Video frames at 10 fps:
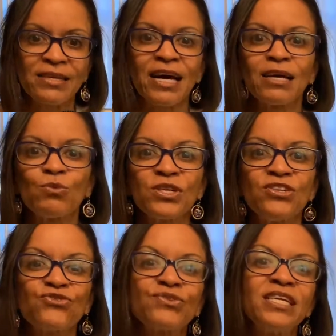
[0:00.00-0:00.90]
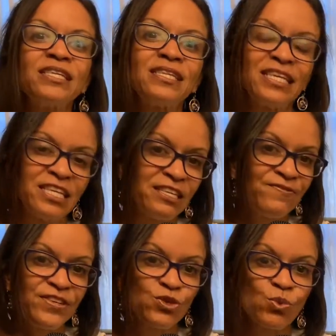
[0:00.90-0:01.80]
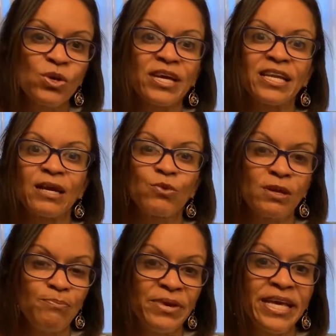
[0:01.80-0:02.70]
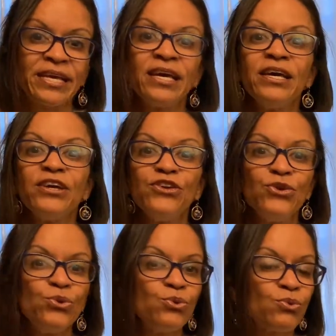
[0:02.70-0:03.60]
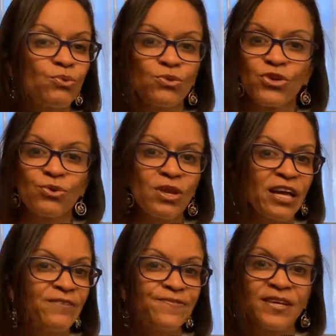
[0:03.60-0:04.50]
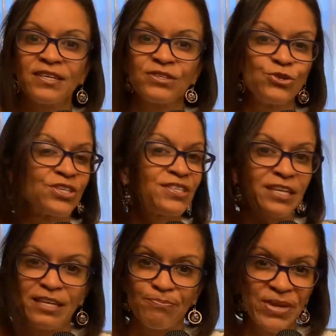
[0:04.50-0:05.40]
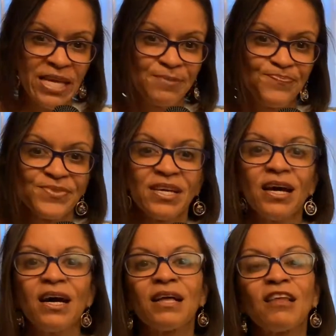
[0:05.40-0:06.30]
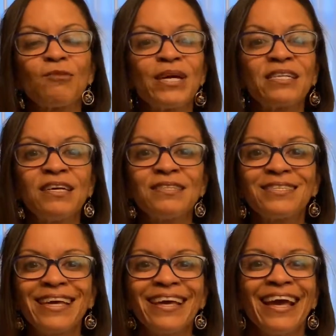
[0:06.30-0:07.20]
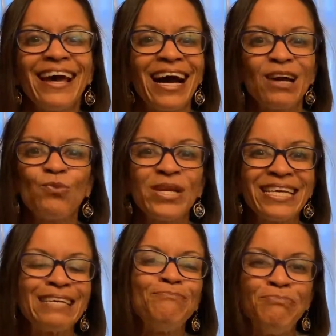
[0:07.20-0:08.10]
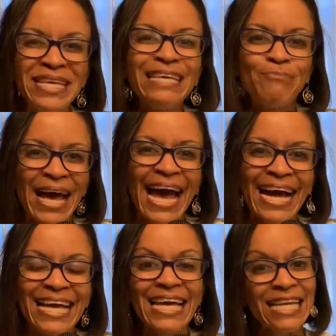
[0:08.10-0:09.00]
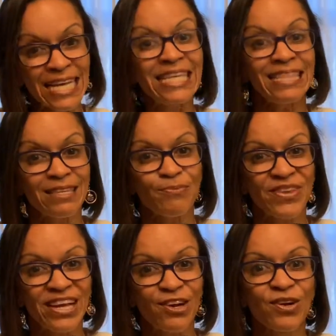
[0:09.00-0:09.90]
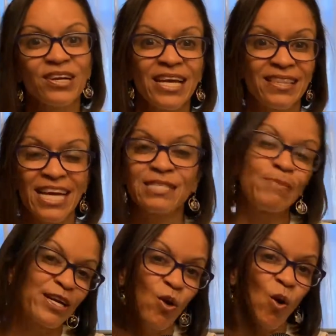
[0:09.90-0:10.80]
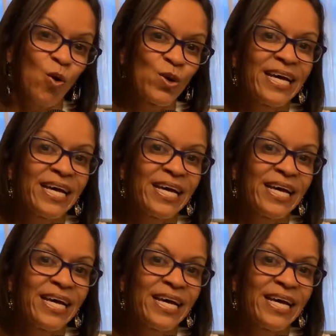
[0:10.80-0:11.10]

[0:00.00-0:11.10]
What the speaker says: I want to treat the individual, and I want to make your life as good as it can be. A lot of my clients say, I want to get me back, and I get them there, and that's my goal.